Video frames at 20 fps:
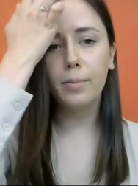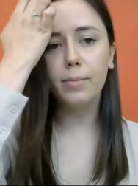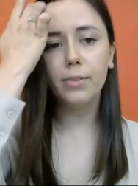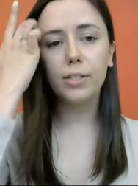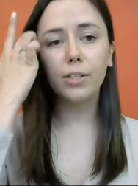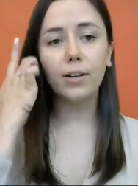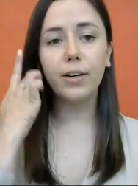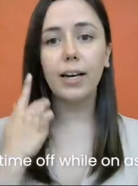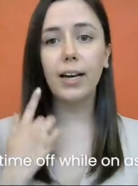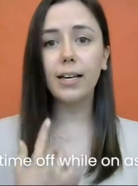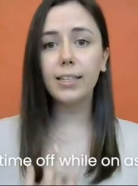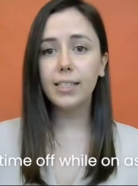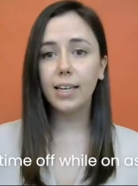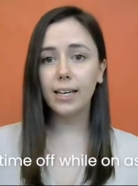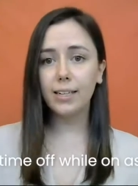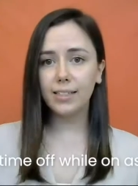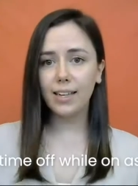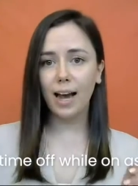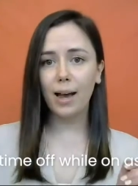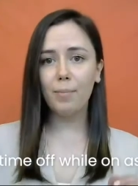So can I
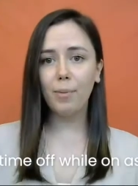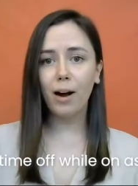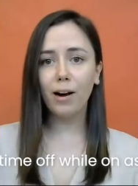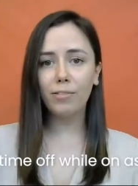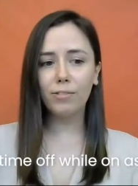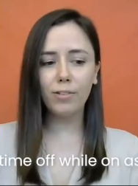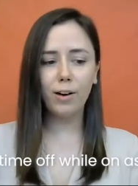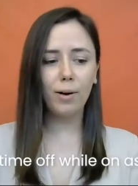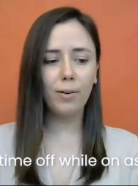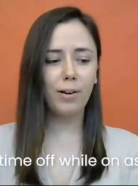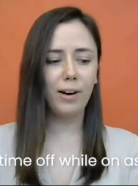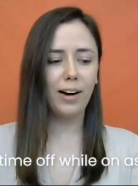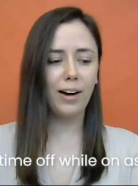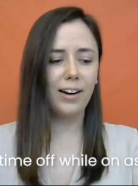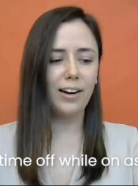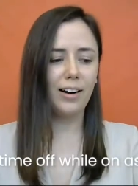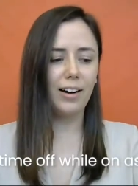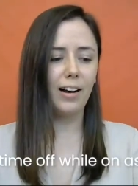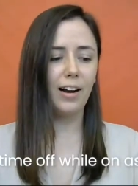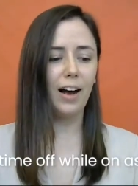take time off while we're
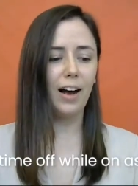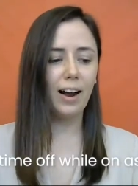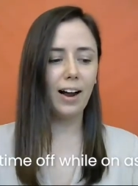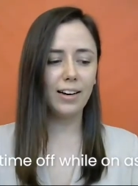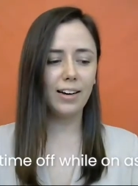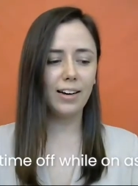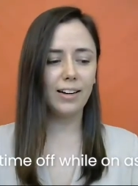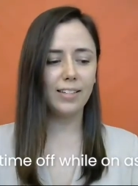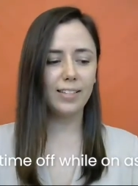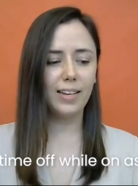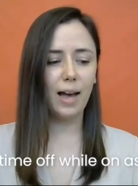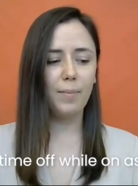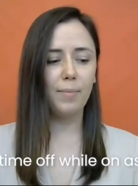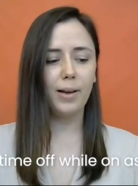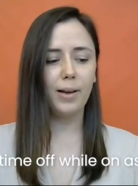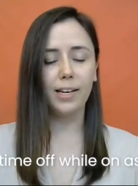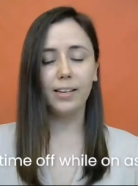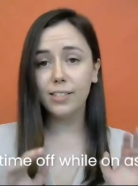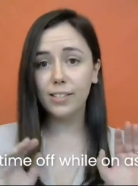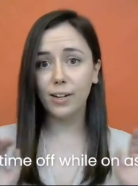on an
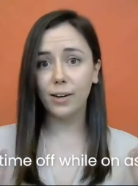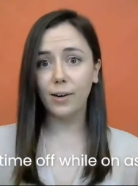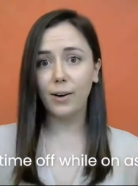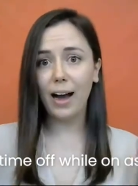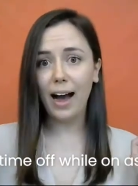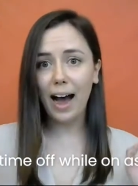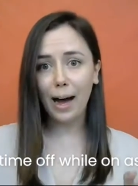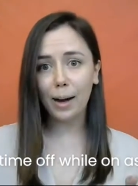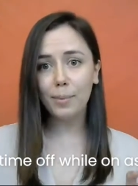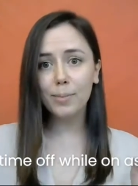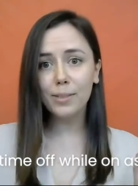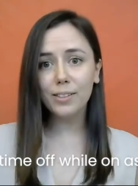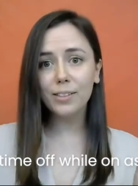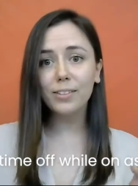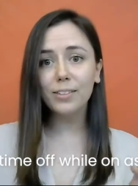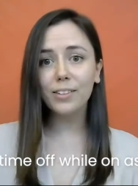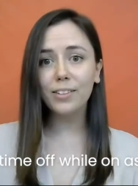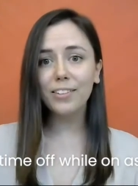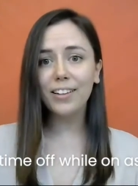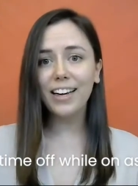assignment? So
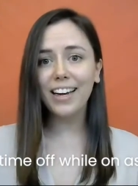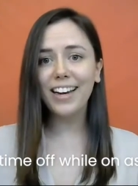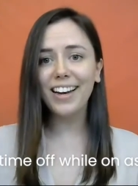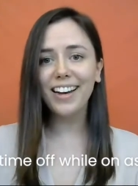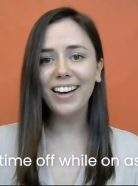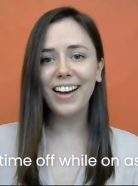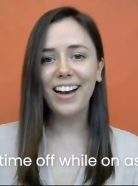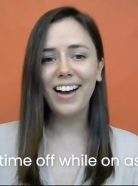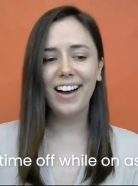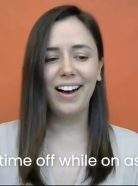absolutely.